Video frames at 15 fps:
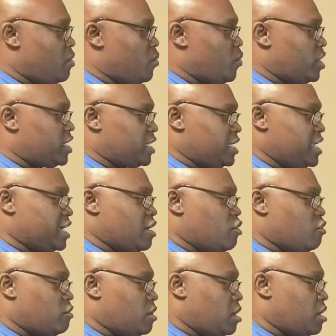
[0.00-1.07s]
we're going to click
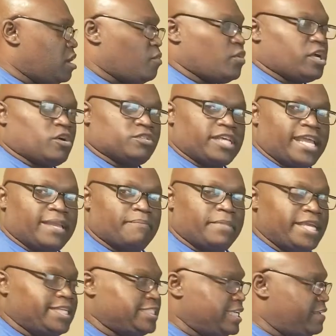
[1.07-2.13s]
on, um, we're going to take
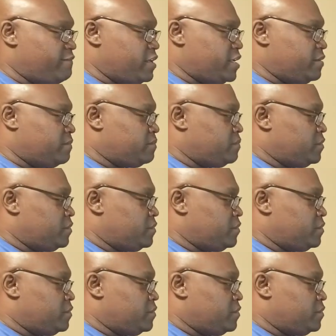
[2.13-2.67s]
BTV.